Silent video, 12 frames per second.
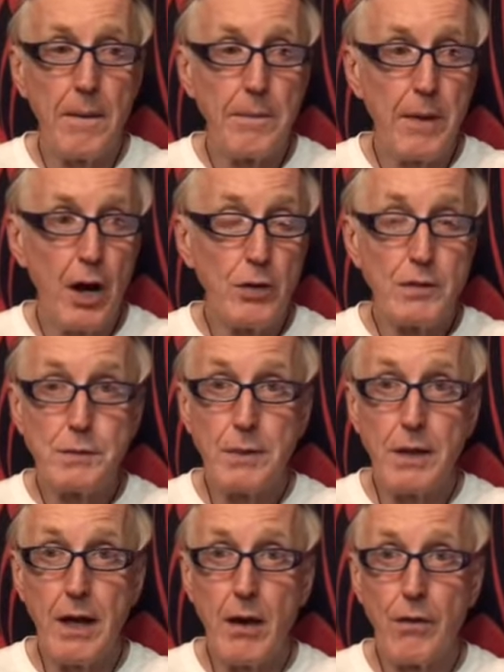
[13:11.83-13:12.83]
Hope it's been
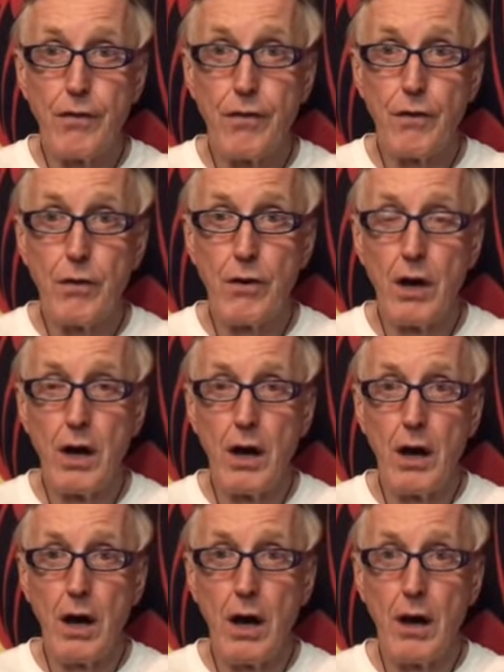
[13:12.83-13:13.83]
helpful.
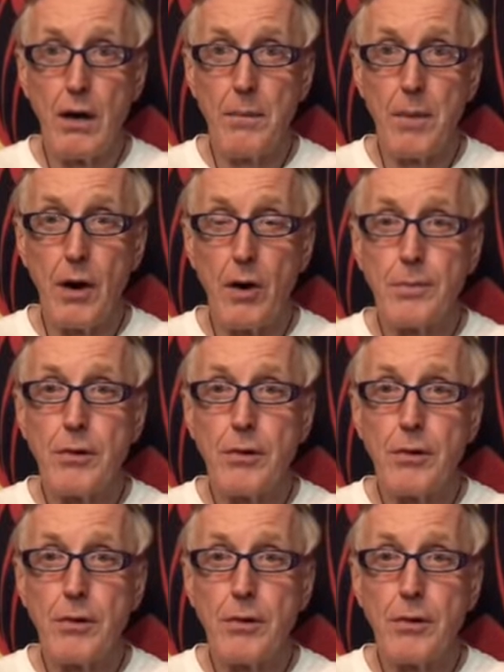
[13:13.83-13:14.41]
Hope